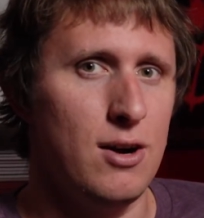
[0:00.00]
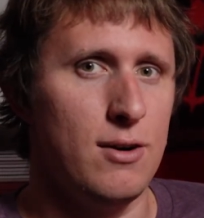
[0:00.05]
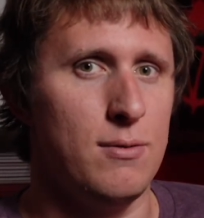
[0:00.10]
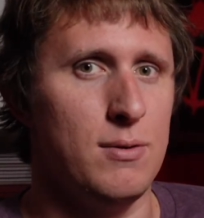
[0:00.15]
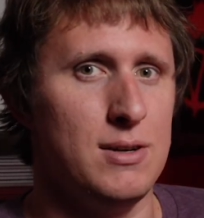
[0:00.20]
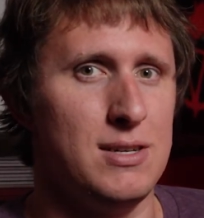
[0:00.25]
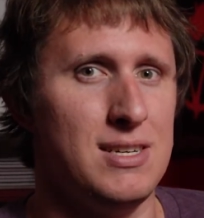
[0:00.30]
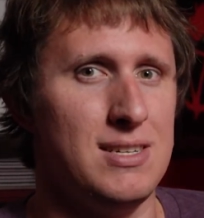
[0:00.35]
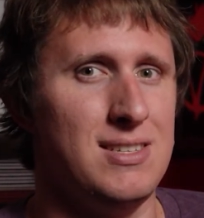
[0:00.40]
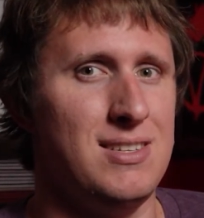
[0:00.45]

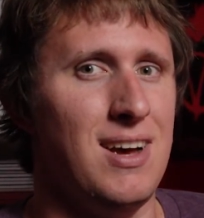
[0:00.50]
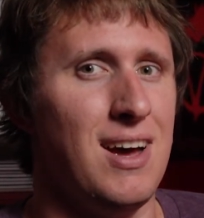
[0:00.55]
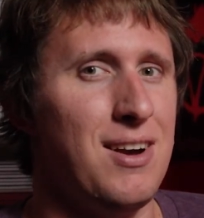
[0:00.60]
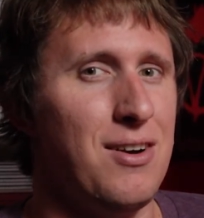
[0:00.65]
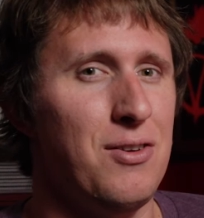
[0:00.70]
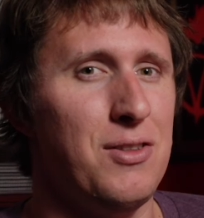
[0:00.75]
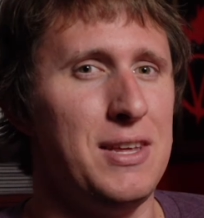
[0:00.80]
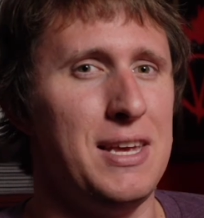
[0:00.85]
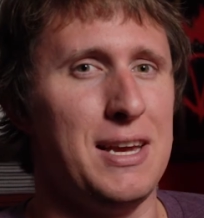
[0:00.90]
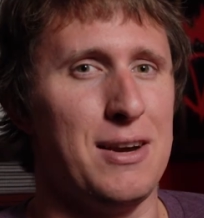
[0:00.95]
which is not
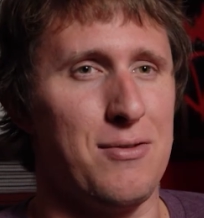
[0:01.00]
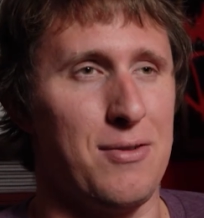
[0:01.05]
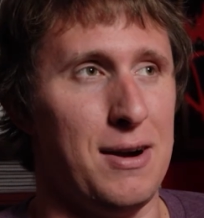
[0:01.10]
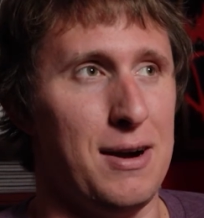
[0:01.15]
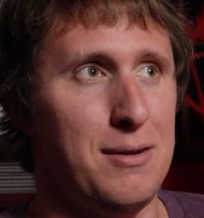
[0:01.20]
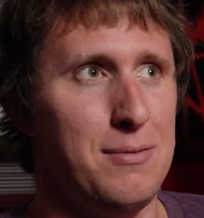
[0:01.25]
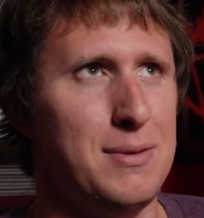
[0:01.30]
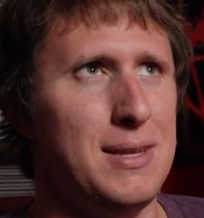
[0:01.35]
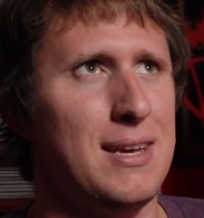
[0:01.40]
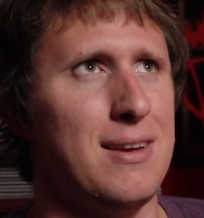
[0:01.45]
only
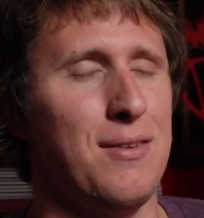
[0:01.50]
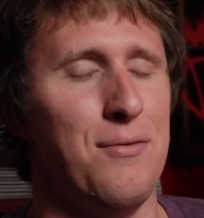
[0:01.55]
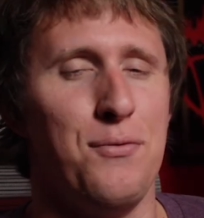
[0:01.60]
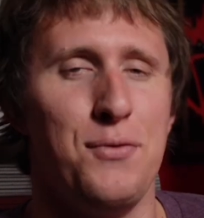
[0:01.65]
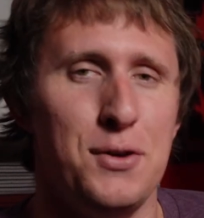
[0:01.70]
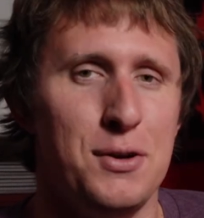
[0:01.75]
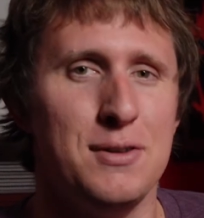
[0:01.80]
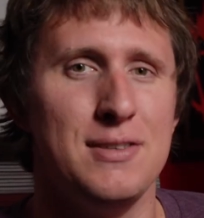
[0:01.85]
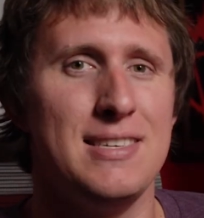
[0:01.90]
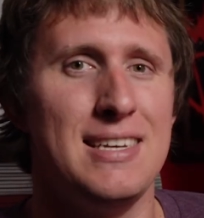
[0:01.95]
incredibly
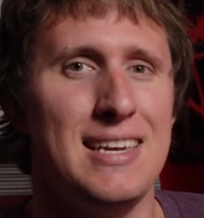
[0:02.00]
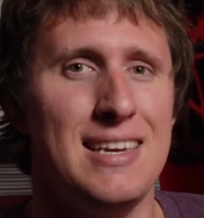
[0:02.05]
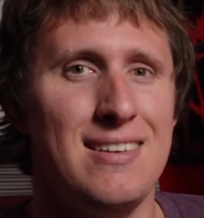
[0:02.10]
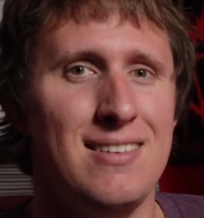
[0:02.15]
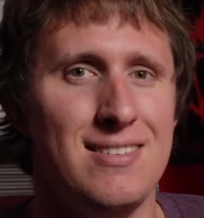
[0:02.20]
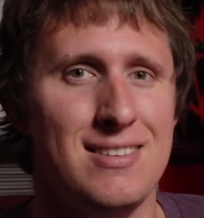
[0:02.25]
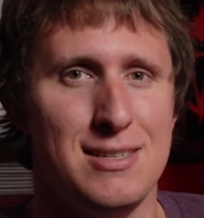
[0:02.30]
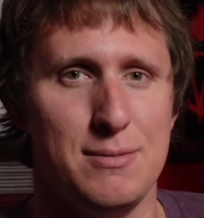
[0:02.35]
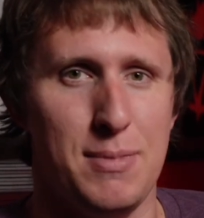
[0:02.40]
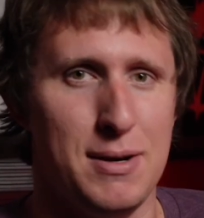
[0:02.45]

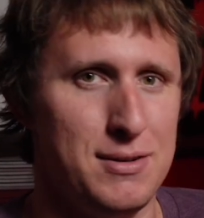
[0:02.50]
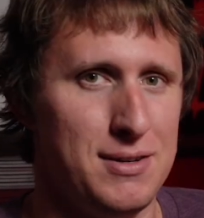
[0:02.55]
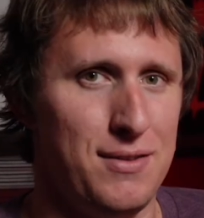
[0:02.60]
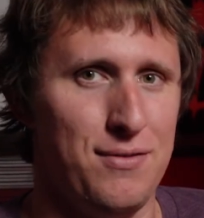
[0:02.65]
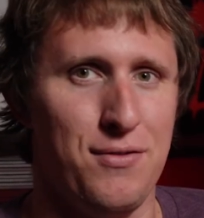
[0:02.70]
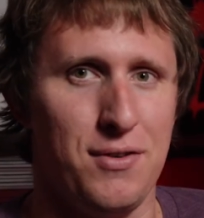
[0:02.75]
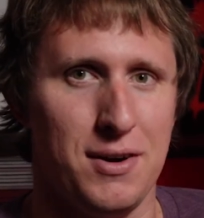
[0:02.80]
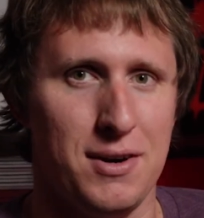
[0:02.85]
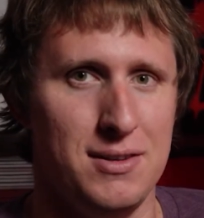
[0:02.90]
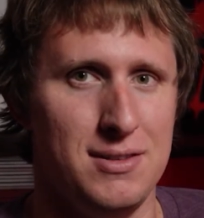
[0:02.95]
confusing, especially
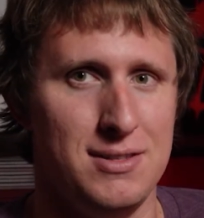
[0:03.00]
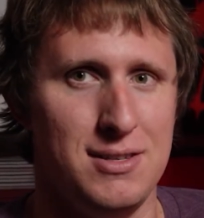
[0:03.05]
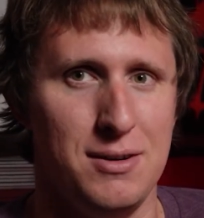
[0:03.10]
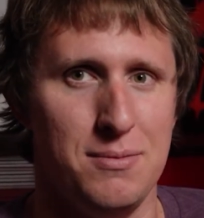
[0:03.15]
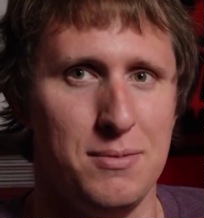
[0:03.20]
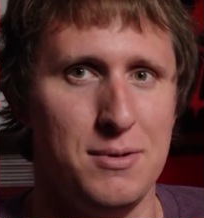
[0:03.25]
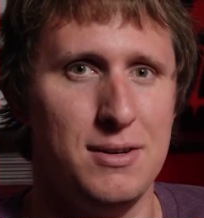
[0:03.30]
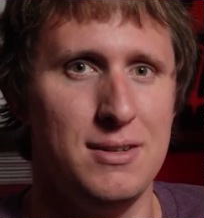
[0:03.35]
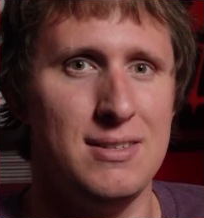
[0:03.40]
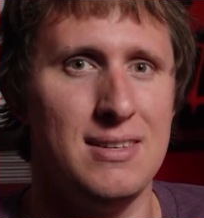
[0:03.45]
for
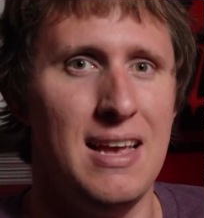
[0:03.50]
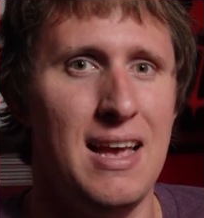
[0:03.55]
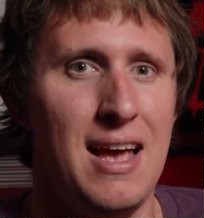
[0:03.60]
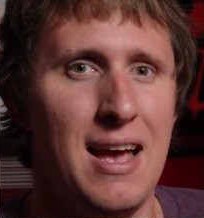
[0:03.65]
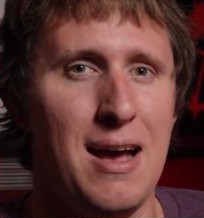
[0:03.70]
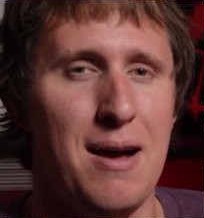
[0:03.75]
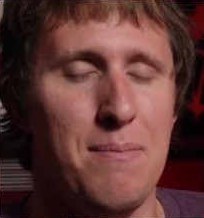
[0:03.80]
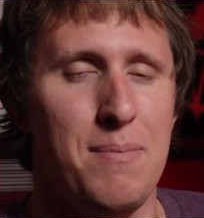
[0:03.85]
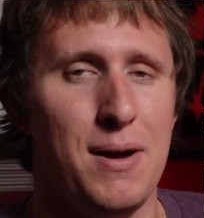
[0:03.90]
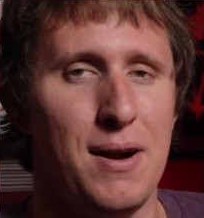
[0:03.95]
consumers,
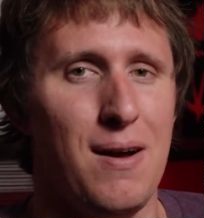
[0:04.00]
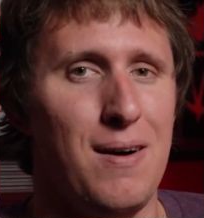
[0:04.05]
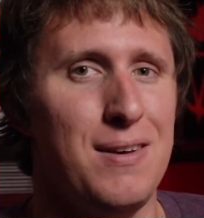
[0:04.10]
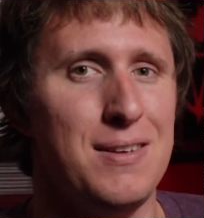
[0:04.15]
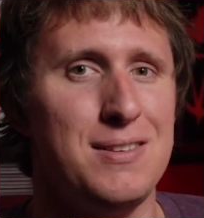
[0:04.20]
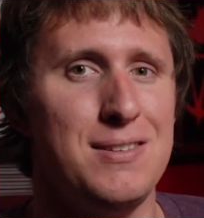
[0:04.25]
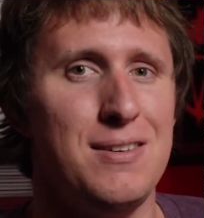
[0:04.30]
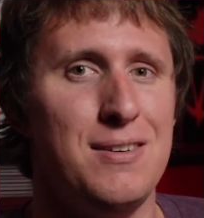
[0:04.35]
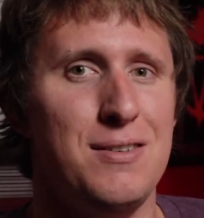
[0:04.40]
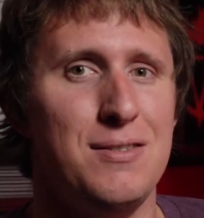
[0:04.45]
but
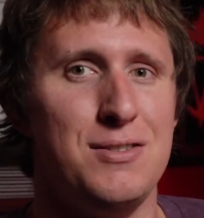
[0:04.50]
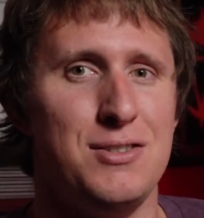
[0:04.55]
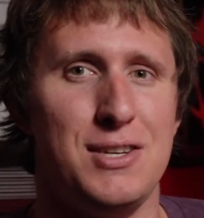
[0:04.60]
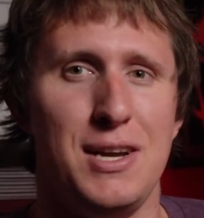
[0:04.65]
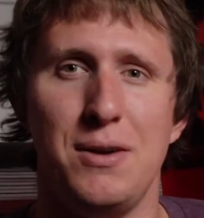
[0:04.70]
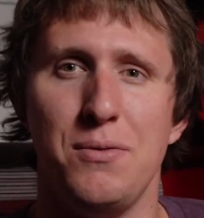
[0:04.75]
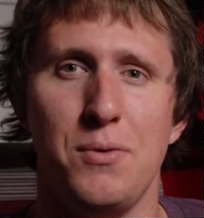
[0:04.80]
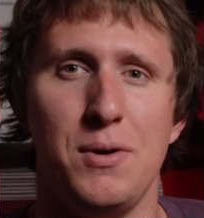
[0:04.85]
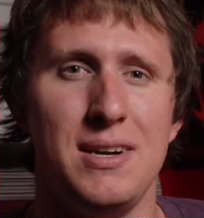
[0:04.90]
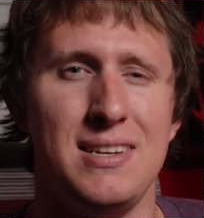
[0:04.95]
also
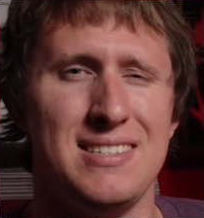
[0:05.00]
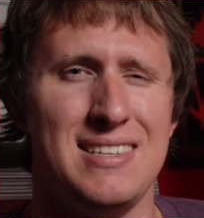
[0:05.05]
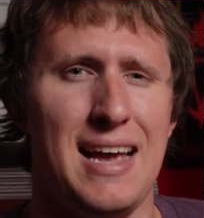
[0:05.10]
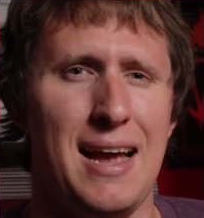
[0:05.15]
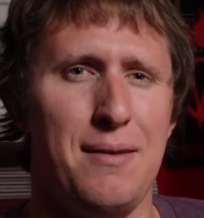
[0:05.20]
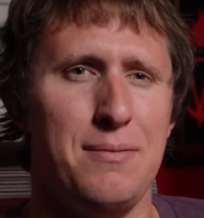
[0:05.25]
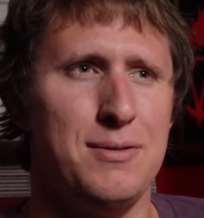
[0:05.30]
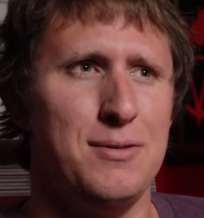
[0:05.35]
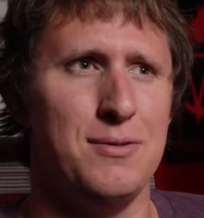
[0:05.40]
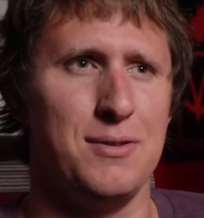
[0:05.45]
Gen 1 is
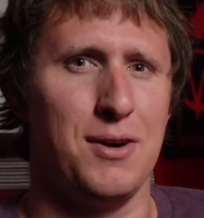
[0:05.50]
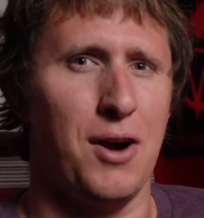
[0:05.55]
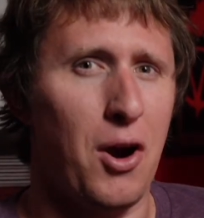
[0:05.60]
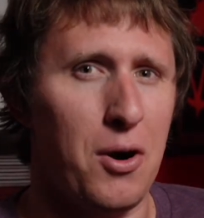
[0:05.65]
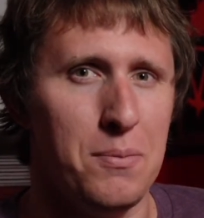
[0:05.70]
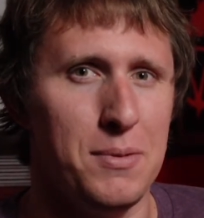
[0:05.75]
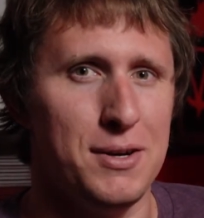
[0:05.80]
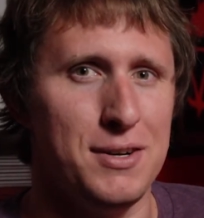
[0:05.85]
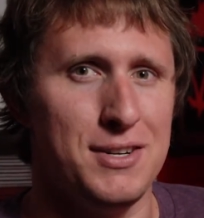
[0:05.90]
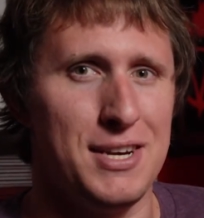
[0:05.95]
absolute
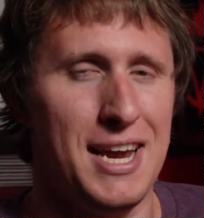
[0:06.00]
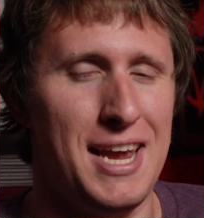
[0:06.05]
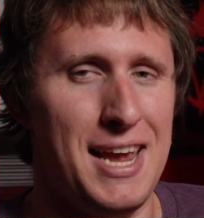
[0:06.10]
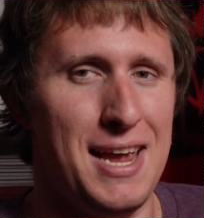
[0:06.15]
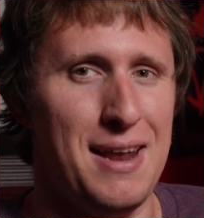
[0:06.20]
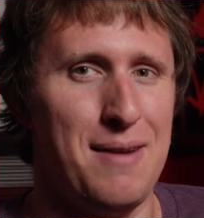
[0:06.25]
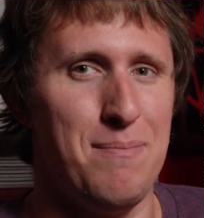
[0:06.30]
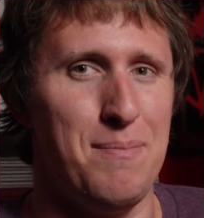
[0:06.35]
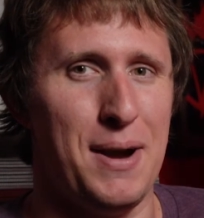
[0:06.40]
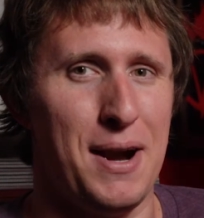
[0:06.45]
garbage
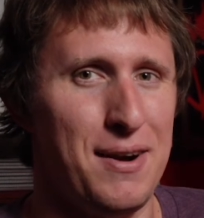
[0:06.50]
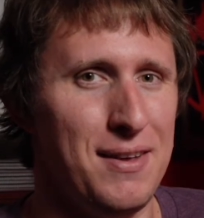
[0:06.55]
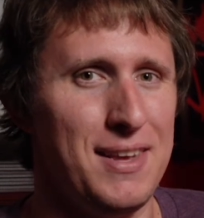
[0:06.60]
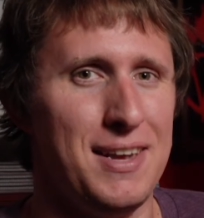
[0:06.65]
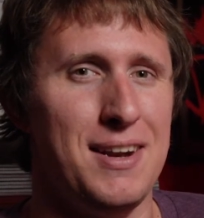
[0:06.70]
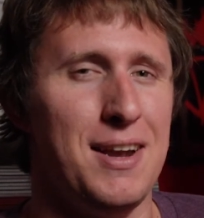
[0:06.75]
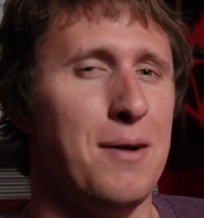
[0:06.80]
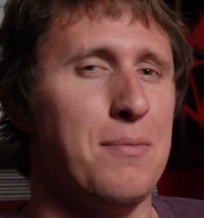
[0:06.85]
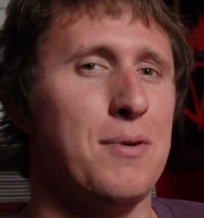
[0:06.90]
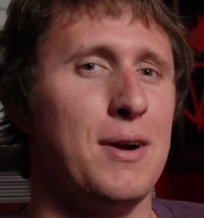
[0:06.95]
and barely
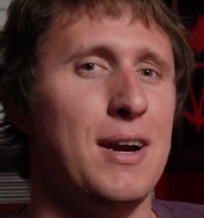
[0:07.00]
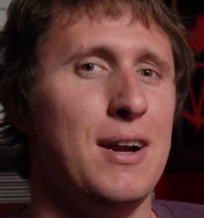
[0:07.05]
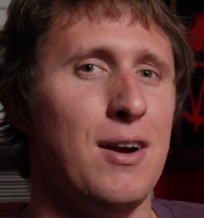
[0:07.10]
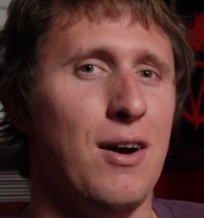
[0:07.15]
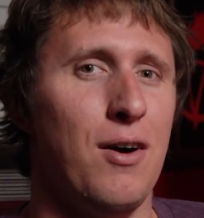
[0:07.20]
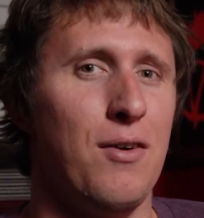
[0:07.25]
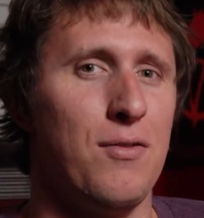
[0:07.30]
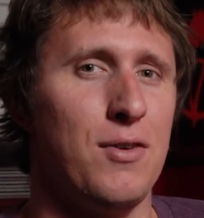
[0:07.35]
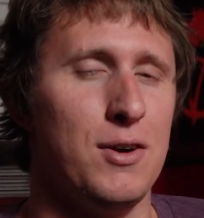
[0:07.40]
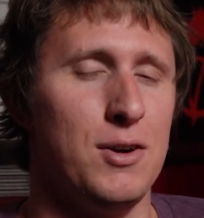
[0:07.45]
an upgrade
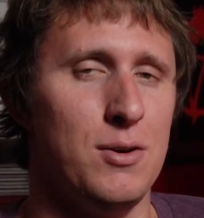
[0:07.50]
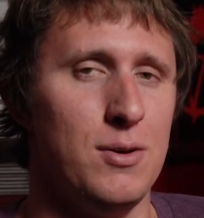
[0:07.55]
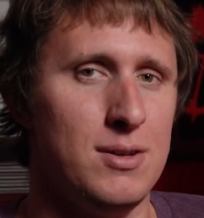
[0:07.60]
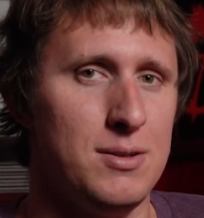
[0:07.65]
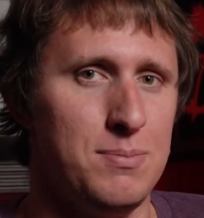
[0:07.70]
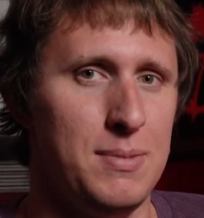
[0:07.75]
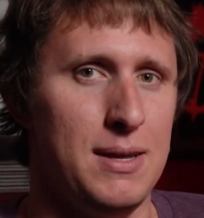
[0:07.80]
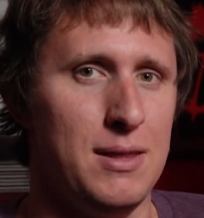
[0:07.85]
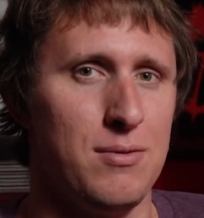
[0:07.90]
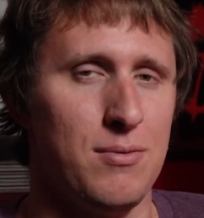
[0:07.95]
over
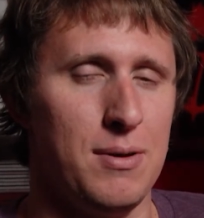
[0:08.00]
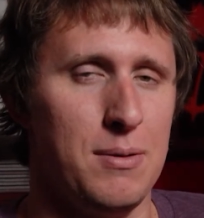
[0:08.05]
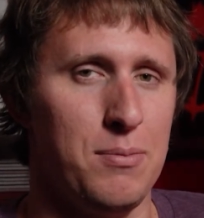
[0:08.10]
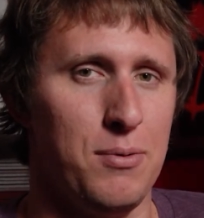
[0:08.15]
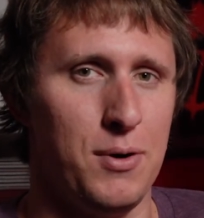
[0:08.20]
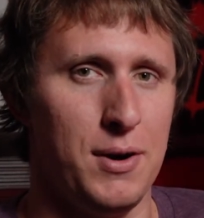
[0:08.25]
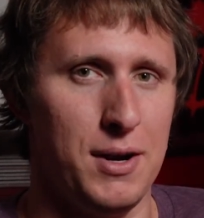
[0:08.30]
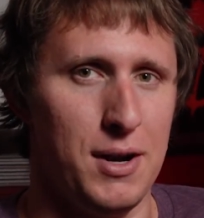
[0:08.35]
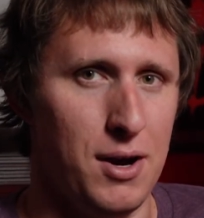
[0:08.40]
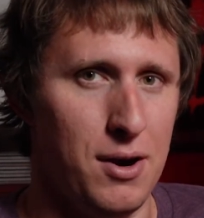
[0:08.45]
USB
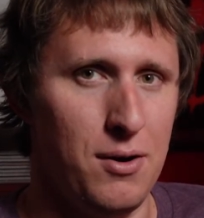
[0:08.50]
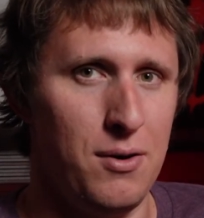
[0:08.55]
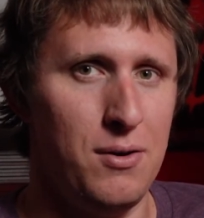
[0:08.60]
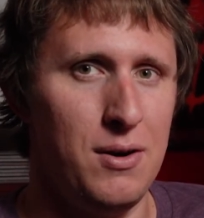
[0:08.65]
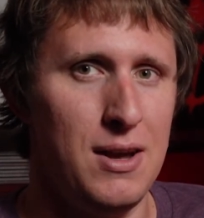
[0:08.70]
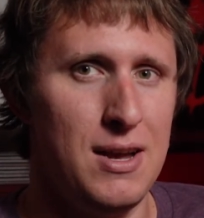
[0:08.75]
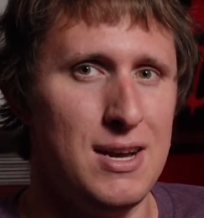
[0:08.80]
3.0.